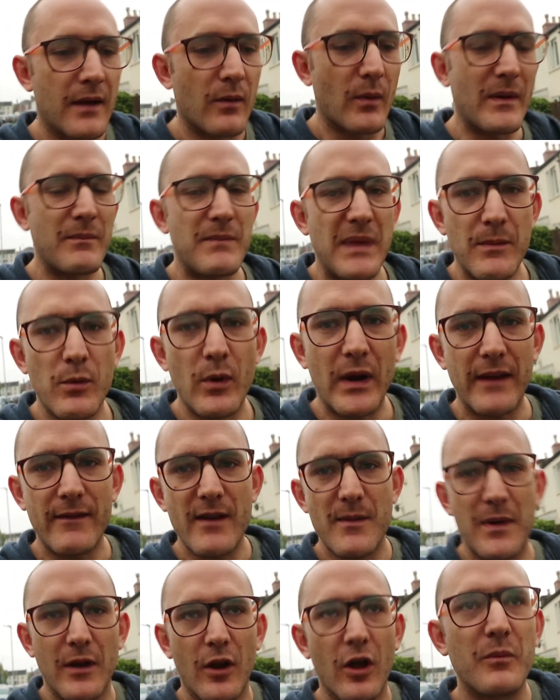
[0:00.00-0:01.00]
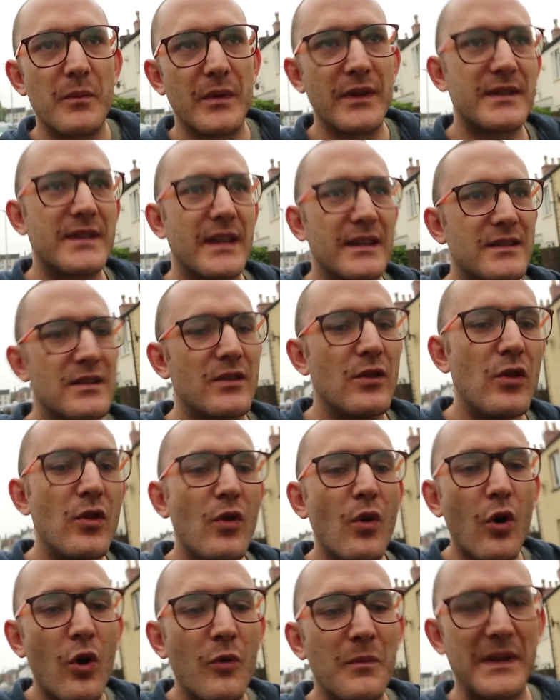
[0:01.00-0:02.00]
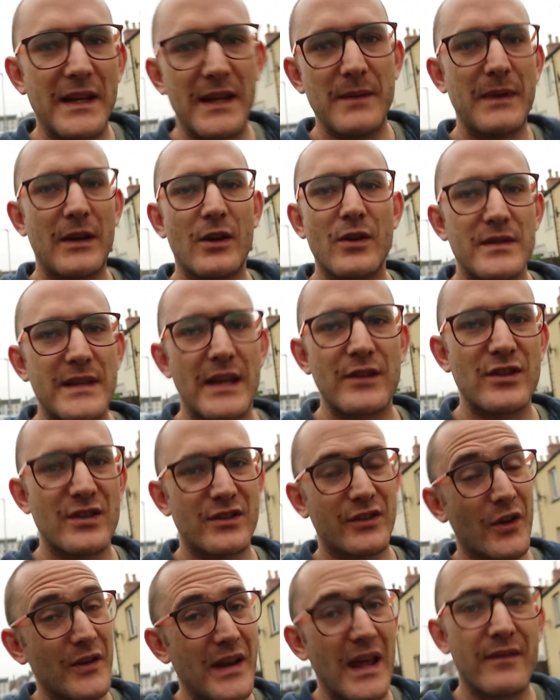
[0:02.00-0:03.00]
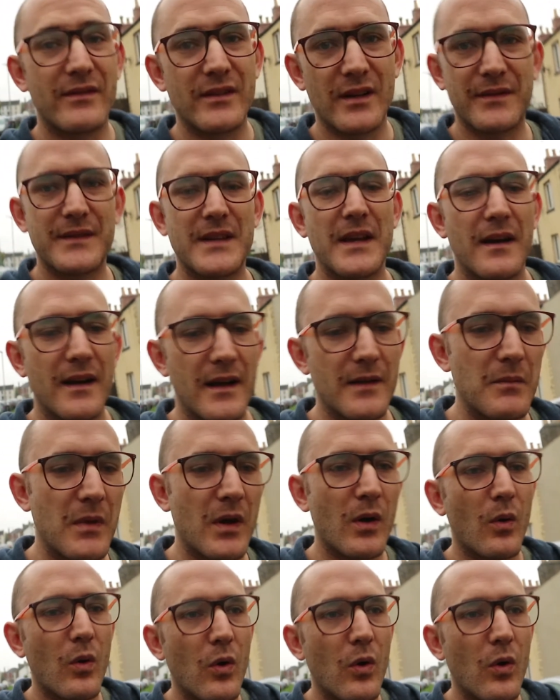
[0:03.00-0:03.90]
when people give up allotments, it's normally because they just don't have enough time,